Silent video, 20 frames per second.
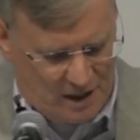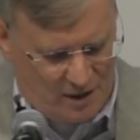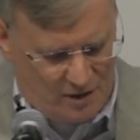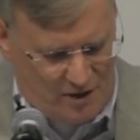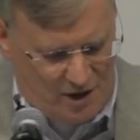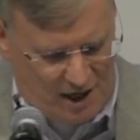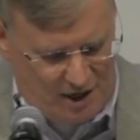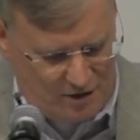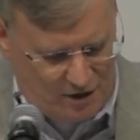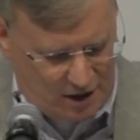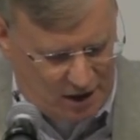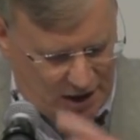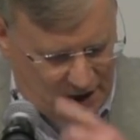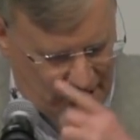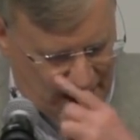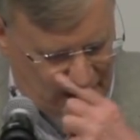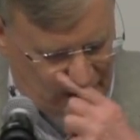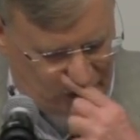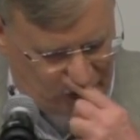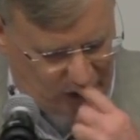Then the
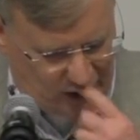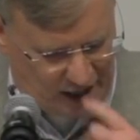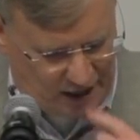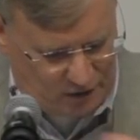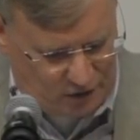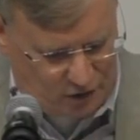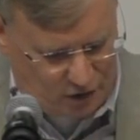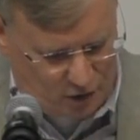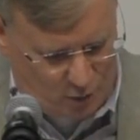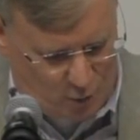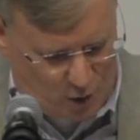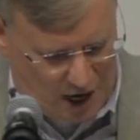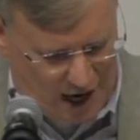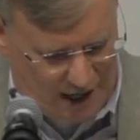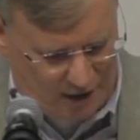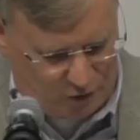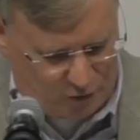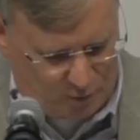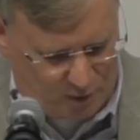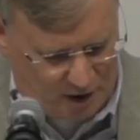king said to the
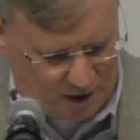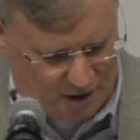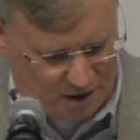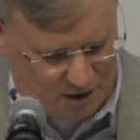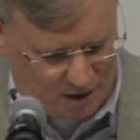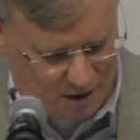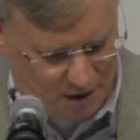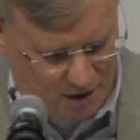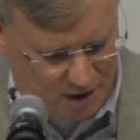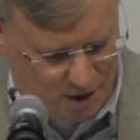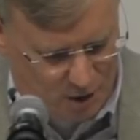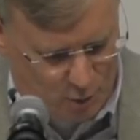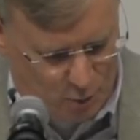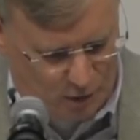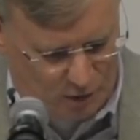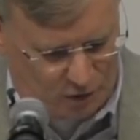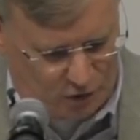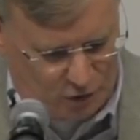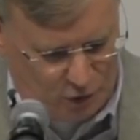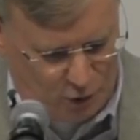wise men,
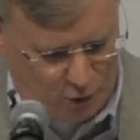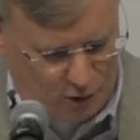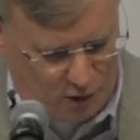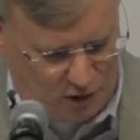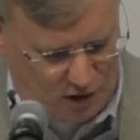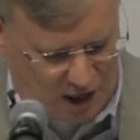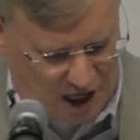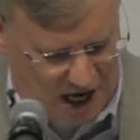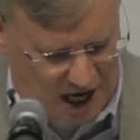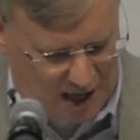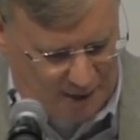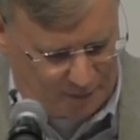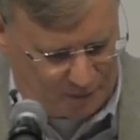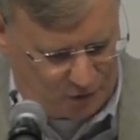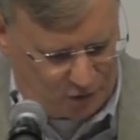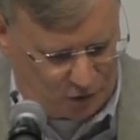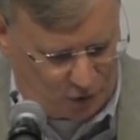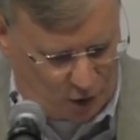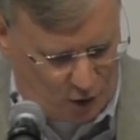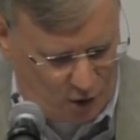which knew the times,
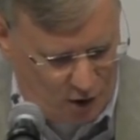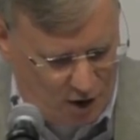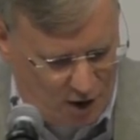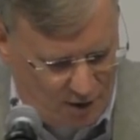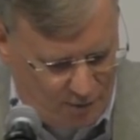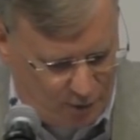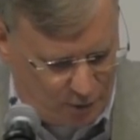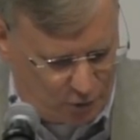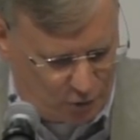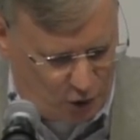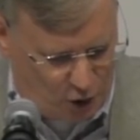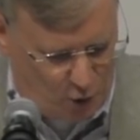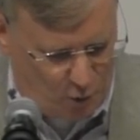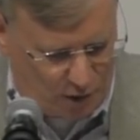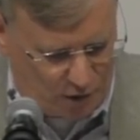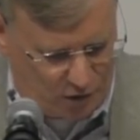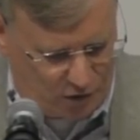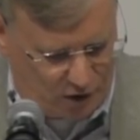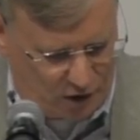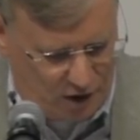so
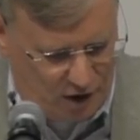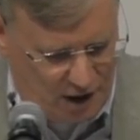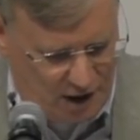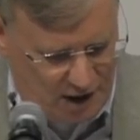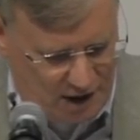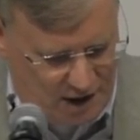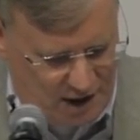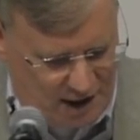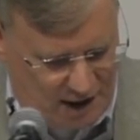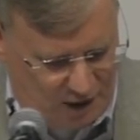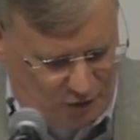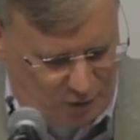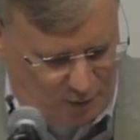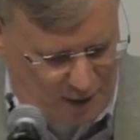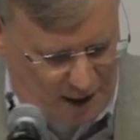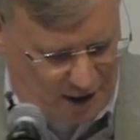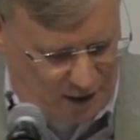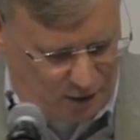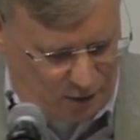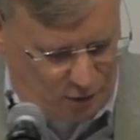was the king's
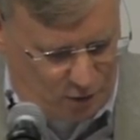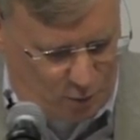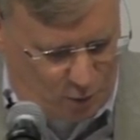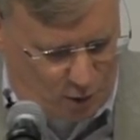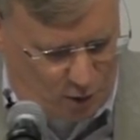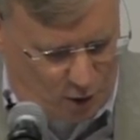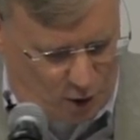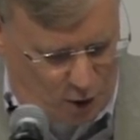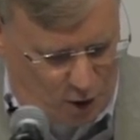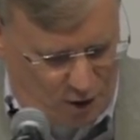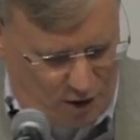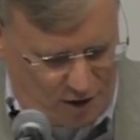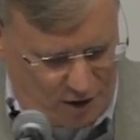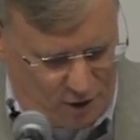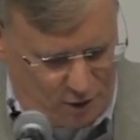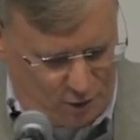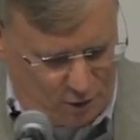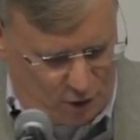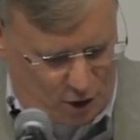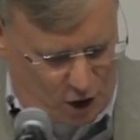manner toward all that
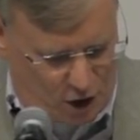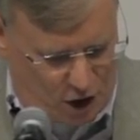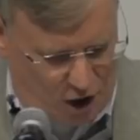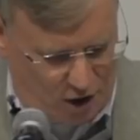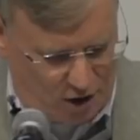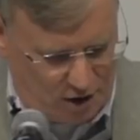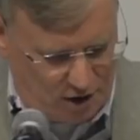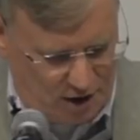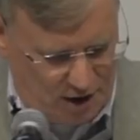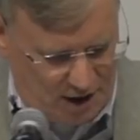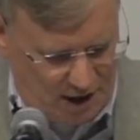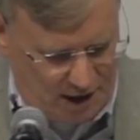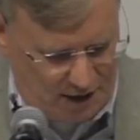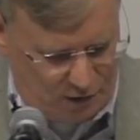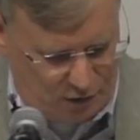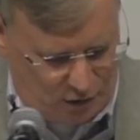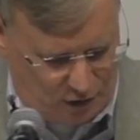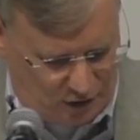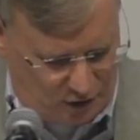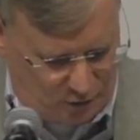knew law
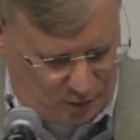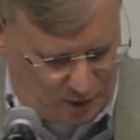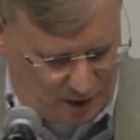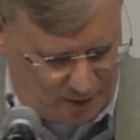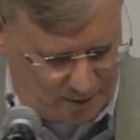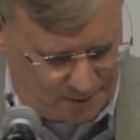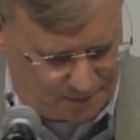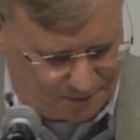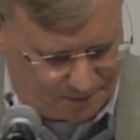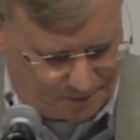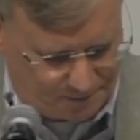and judgment.